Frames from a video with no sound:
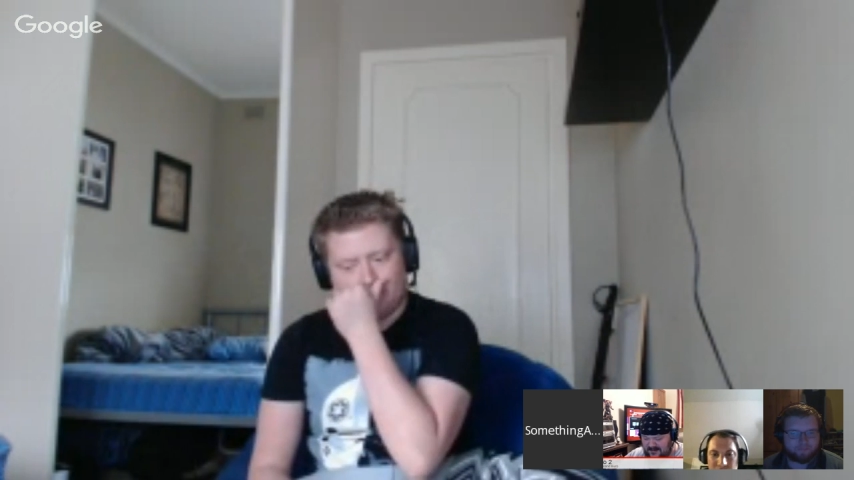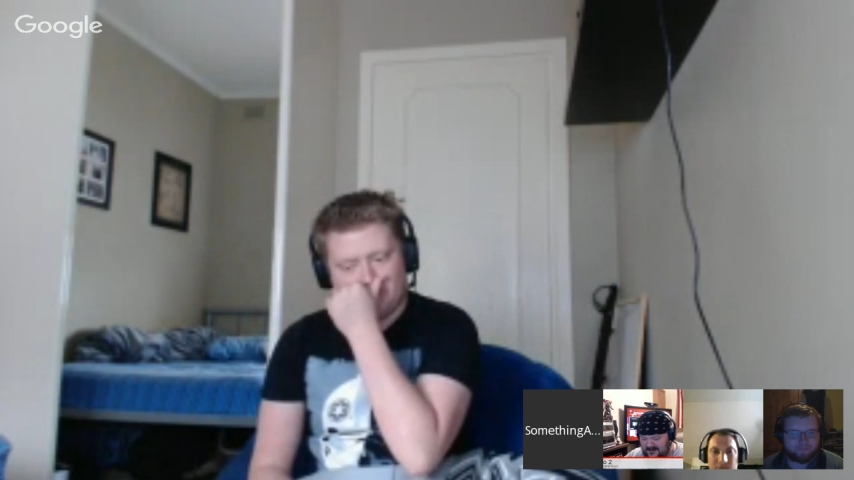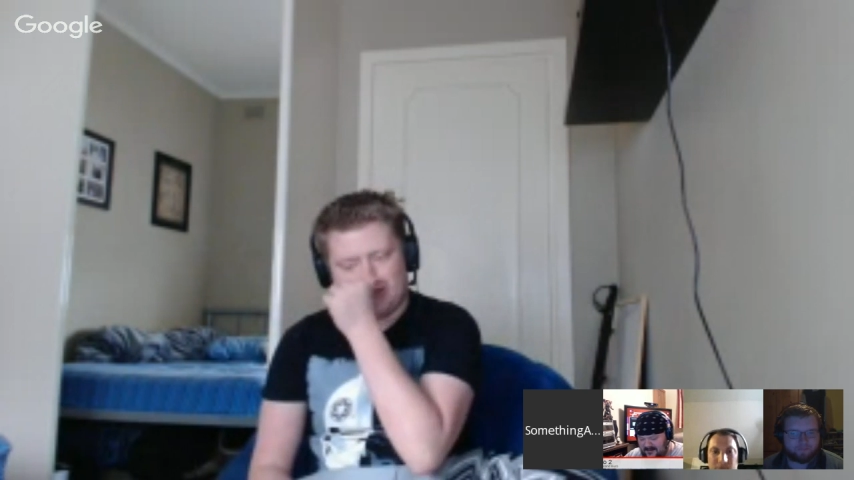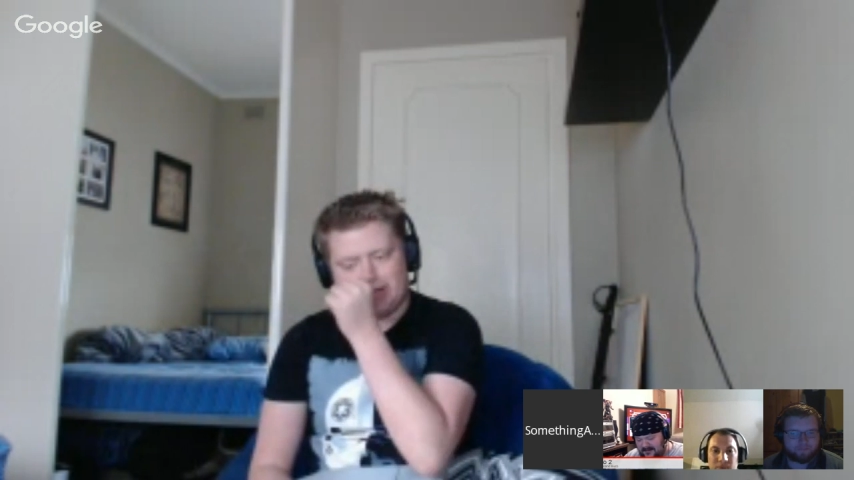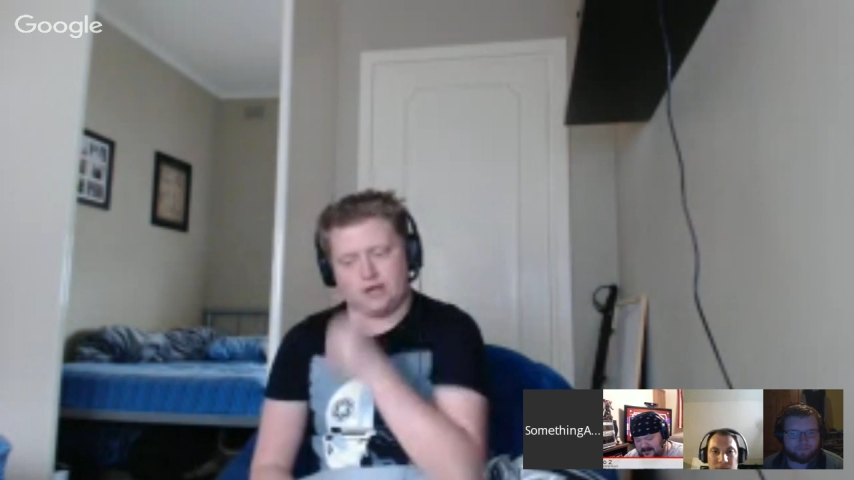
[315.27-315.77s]

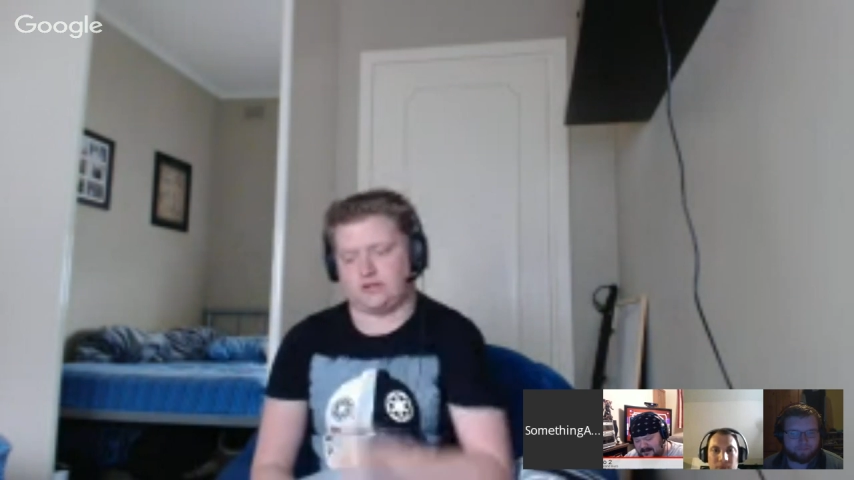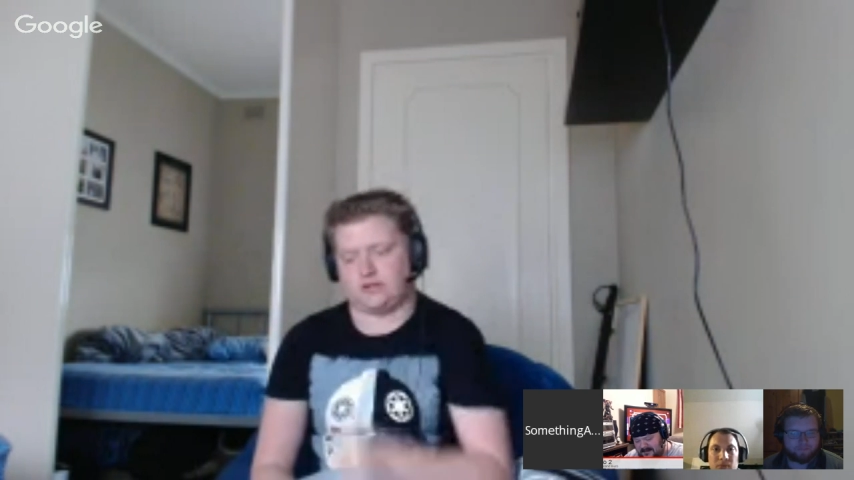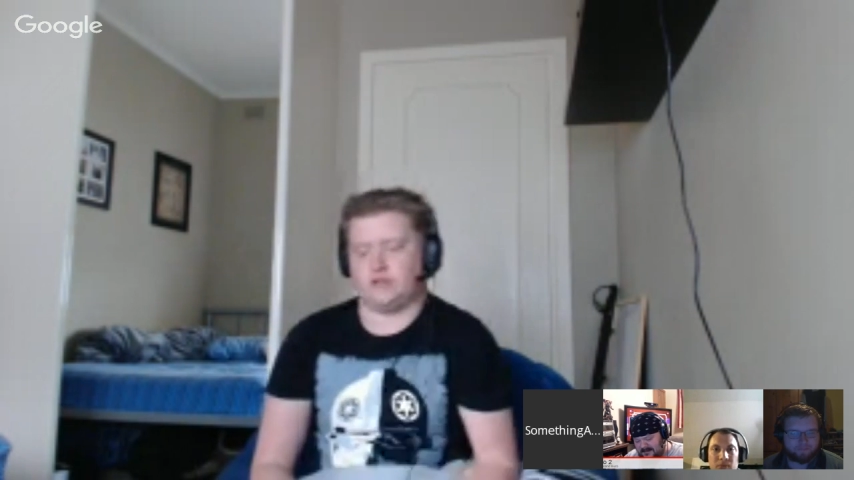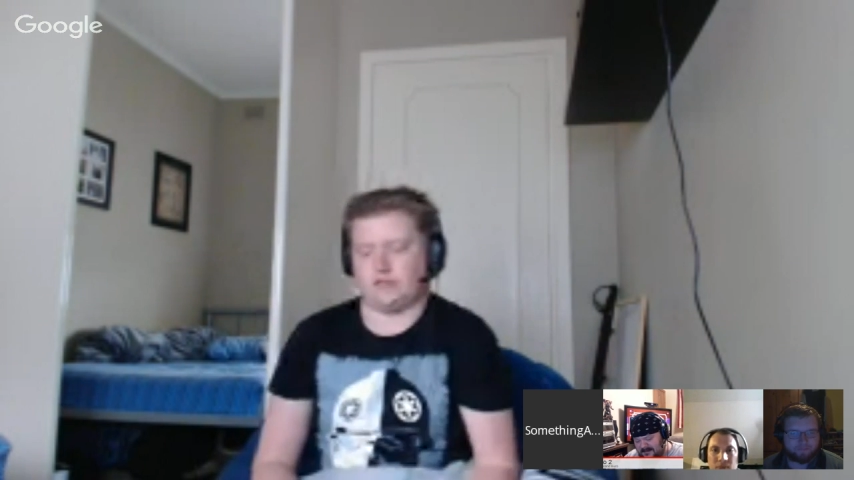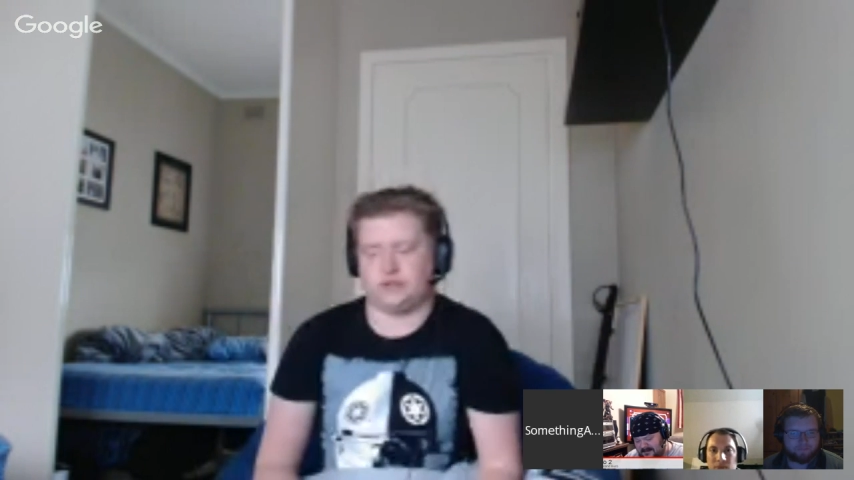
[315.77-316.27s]
with
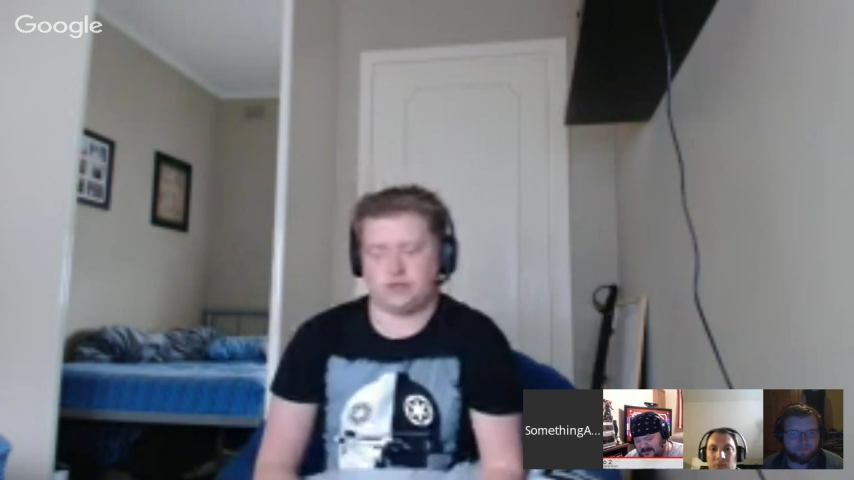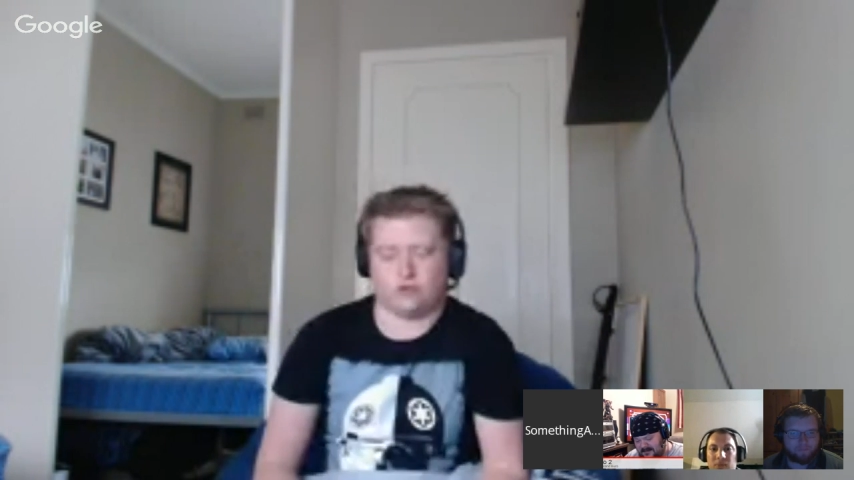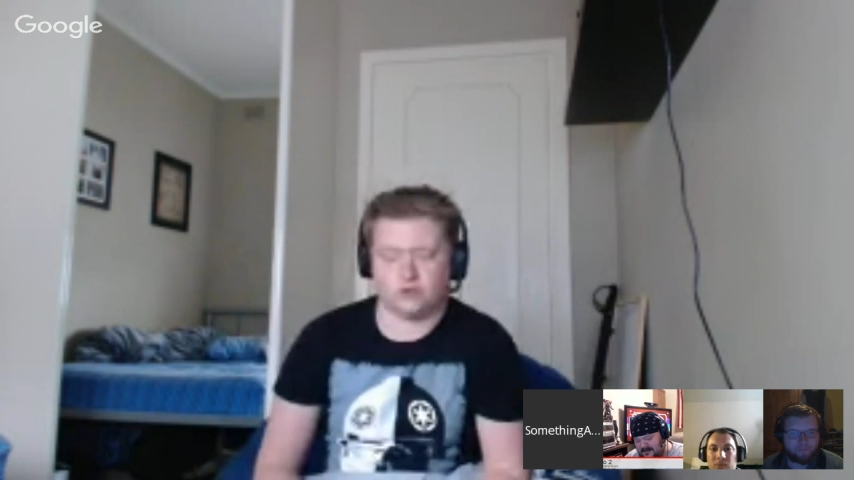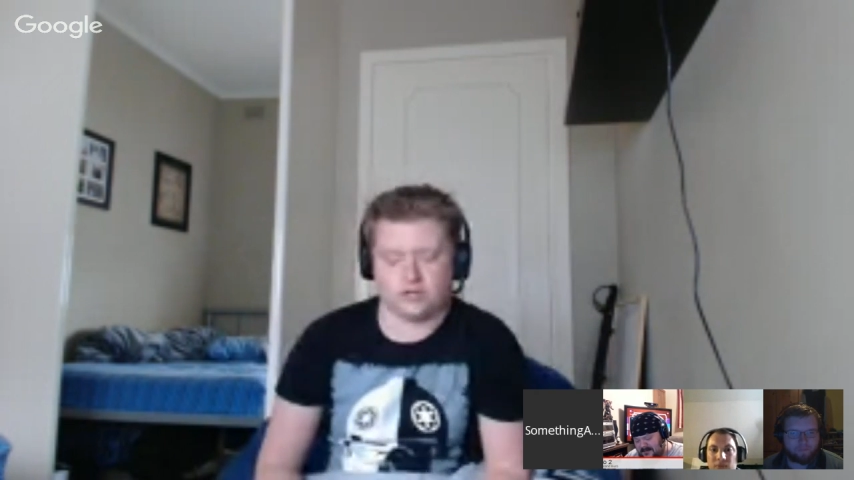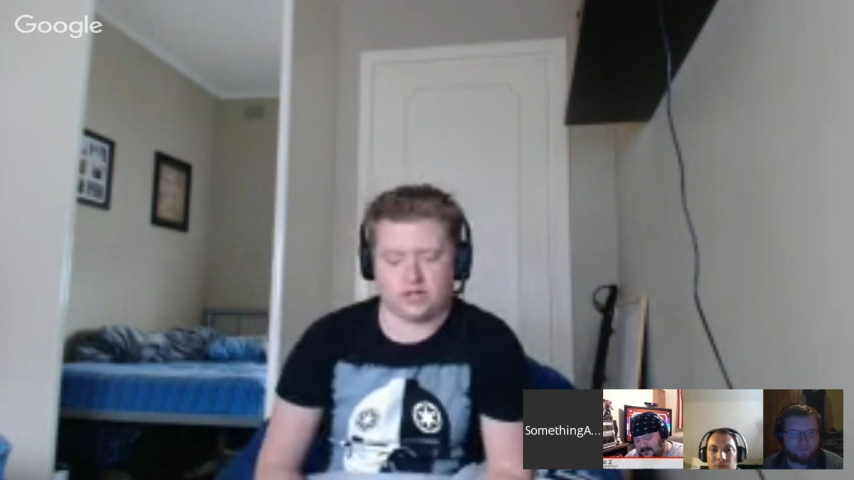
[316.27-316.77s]
lots of different
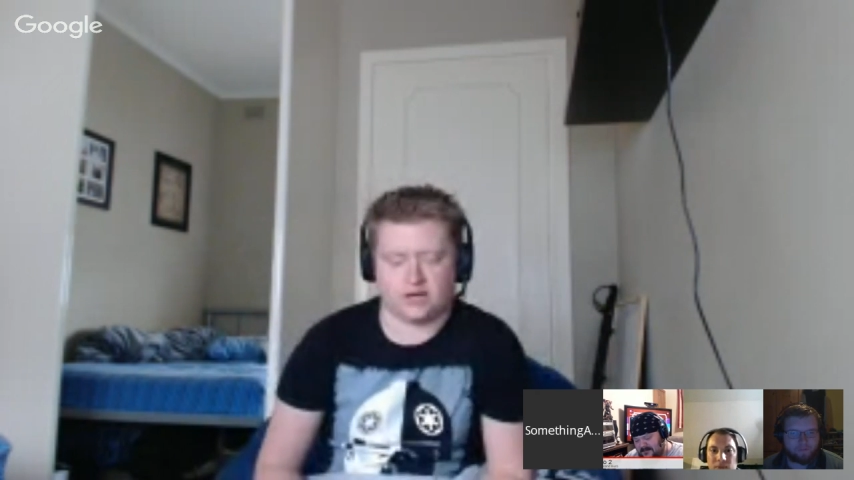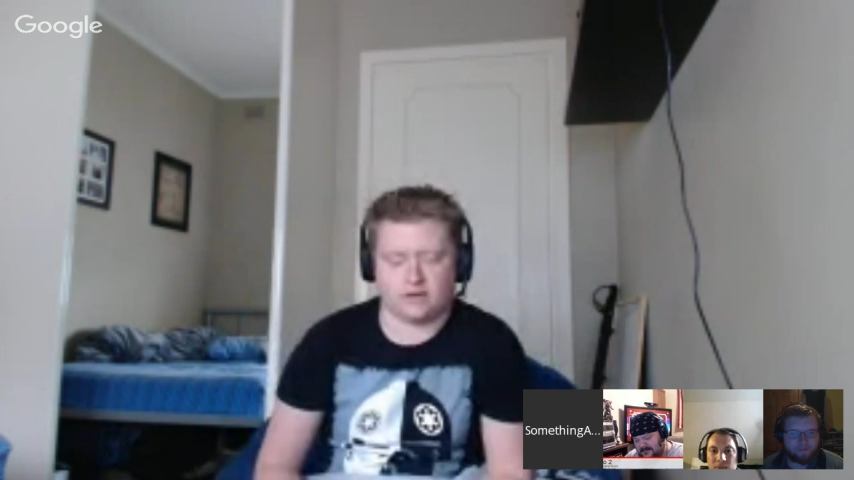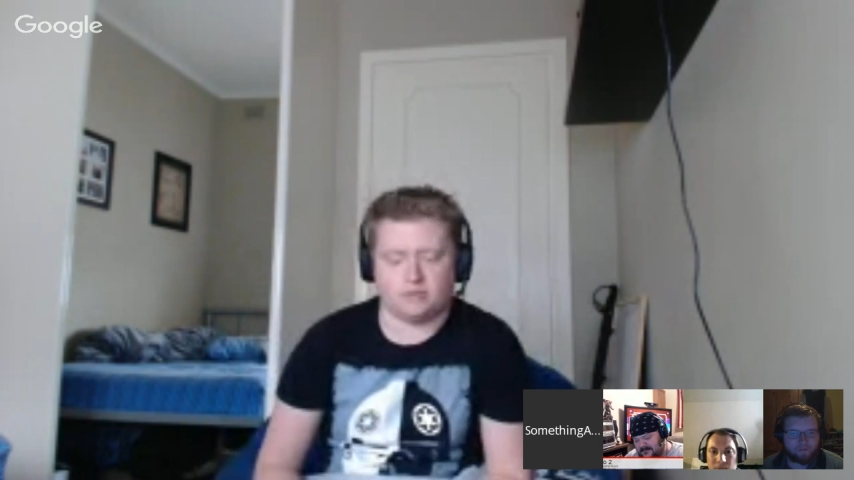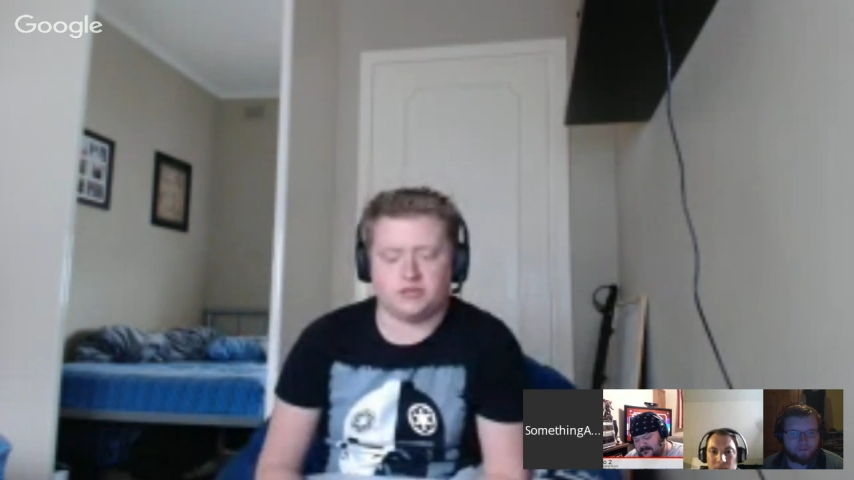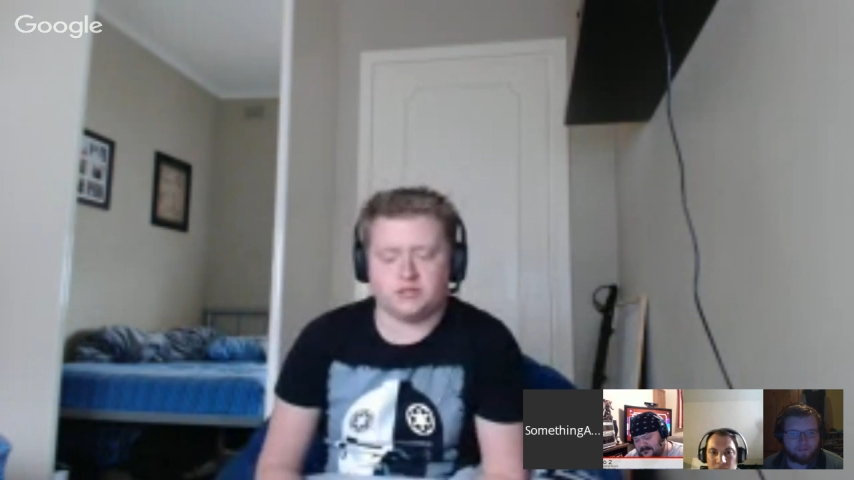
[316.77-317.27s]
doors that are
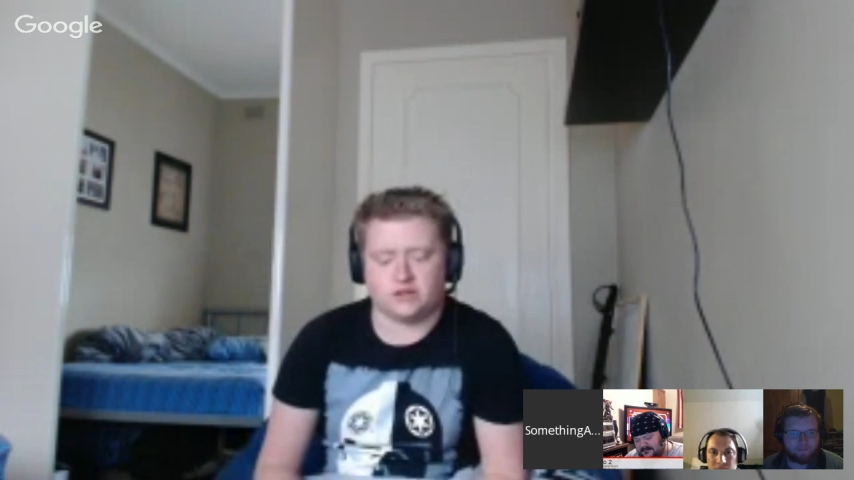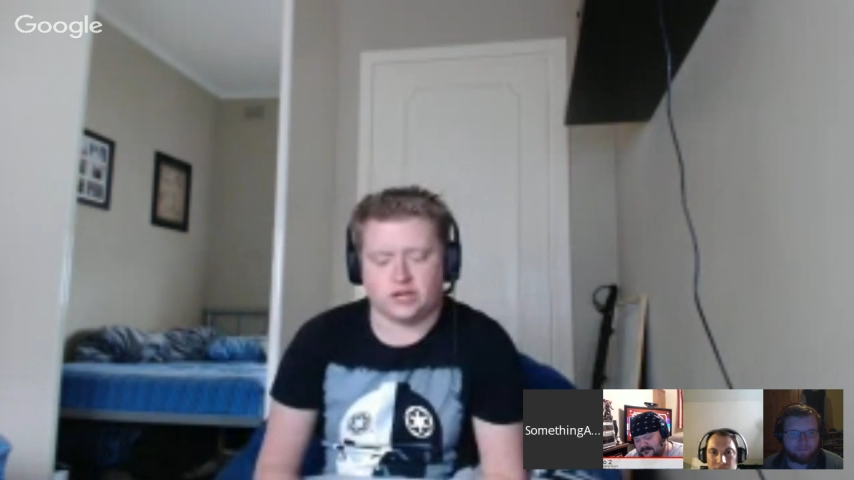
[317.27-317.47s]
numbered,